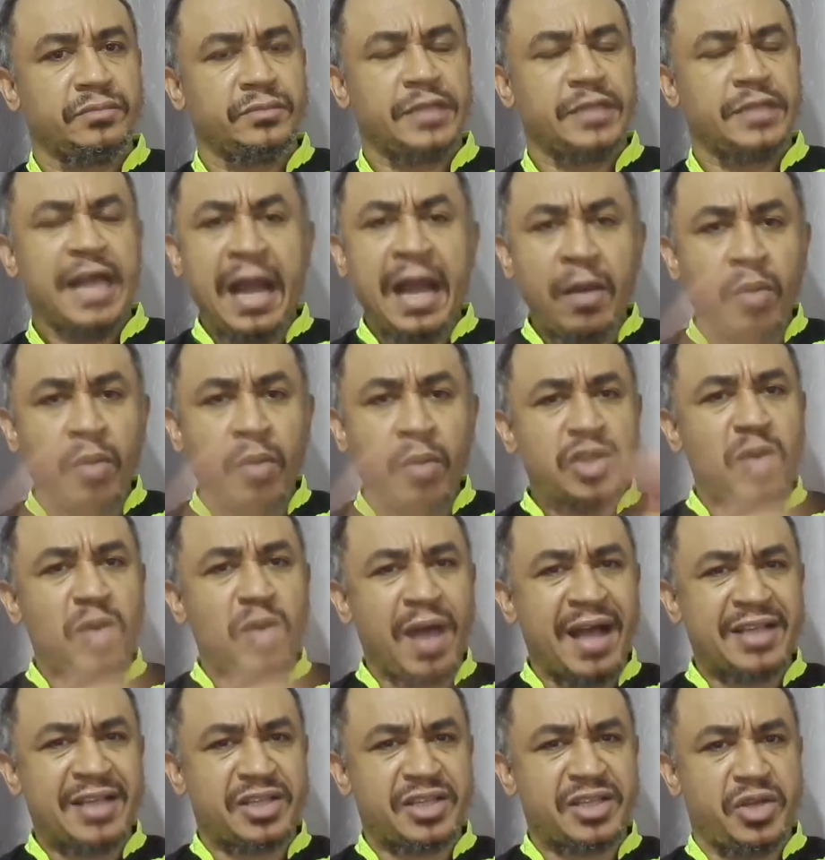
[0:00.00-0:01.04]
I want to
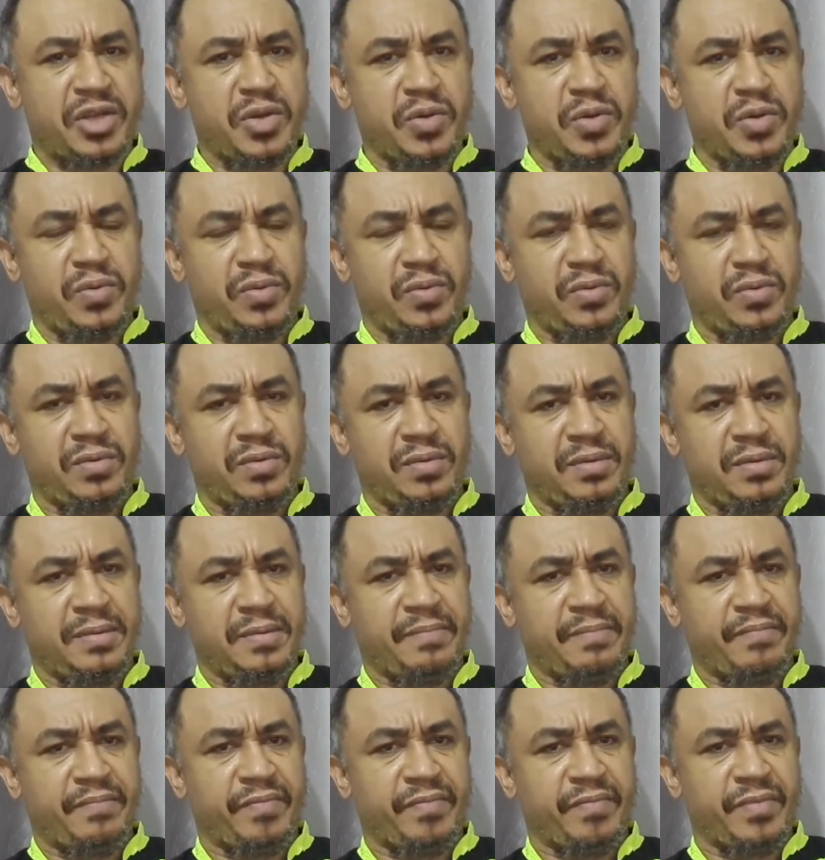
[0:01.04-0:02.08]
ask you,
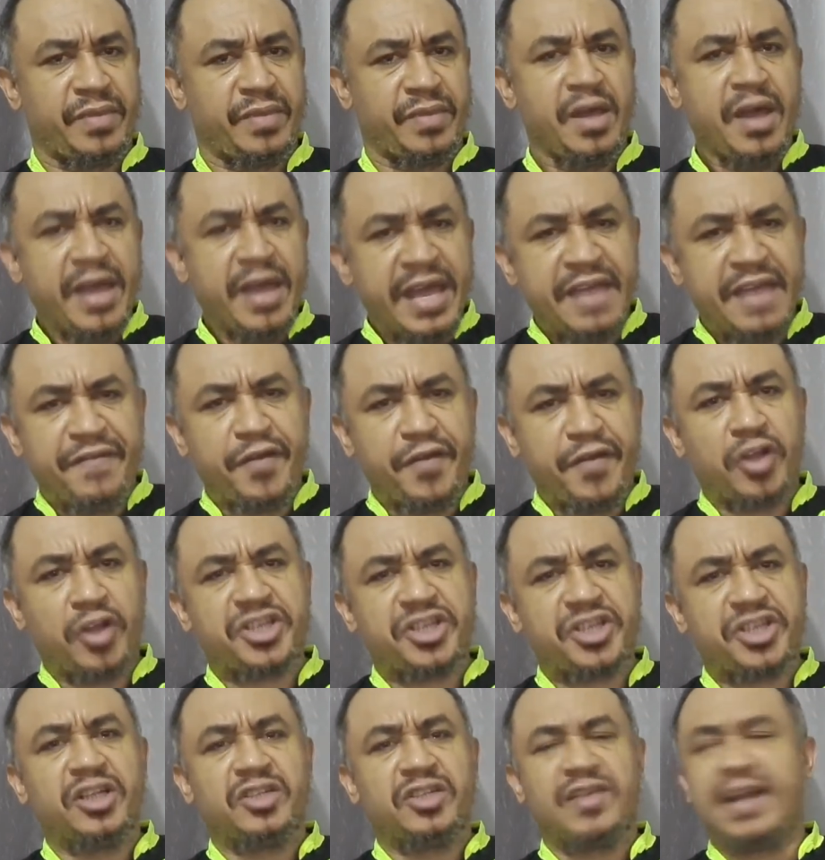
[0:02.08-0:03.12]
if your
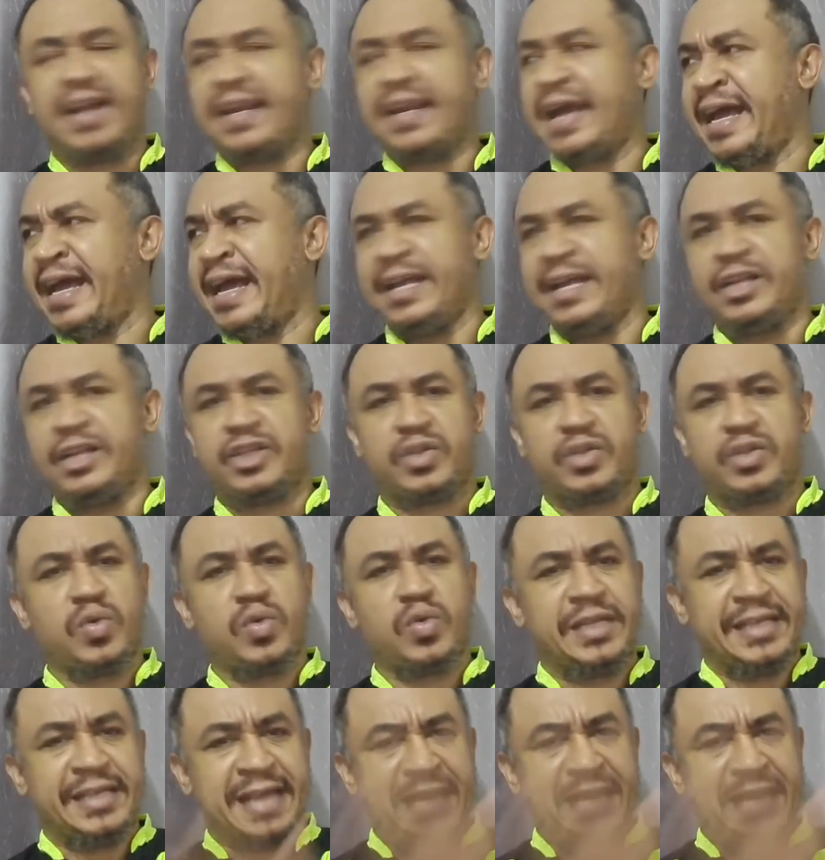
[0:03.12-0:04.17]
children are in
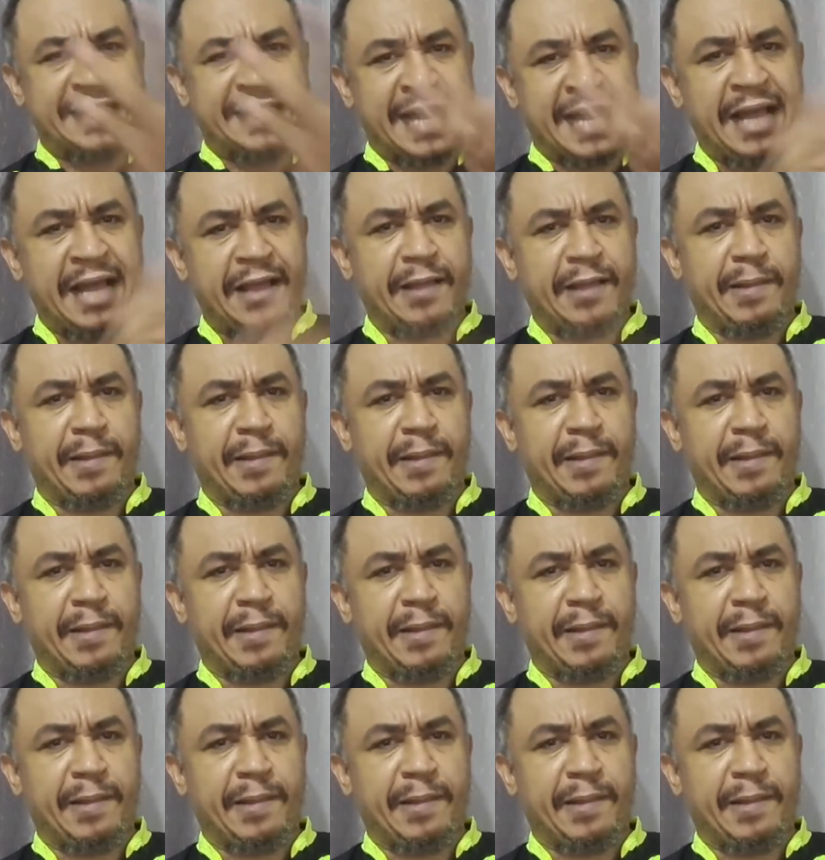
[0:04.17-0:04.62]
school in Aja